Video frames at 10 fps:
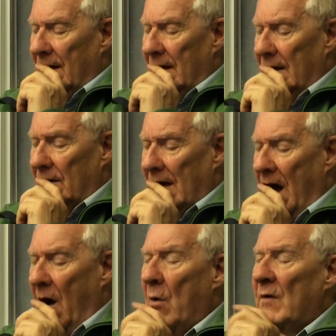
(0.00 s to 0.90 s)
is
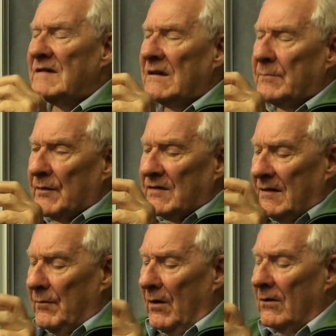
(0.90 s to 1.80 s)
how is it
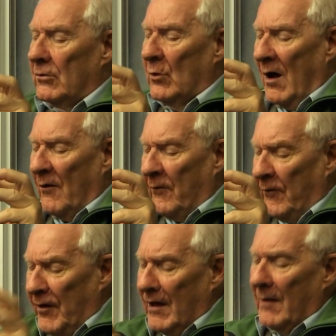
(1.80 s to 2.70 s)
possible to
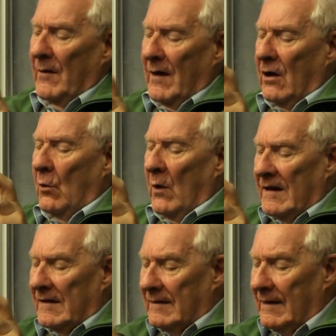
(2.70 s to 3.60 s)
affirm
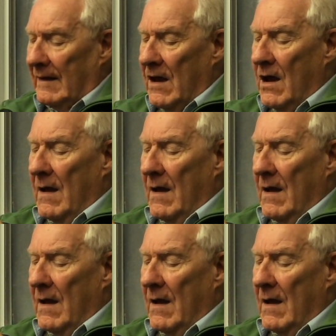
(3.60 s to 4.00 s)
equality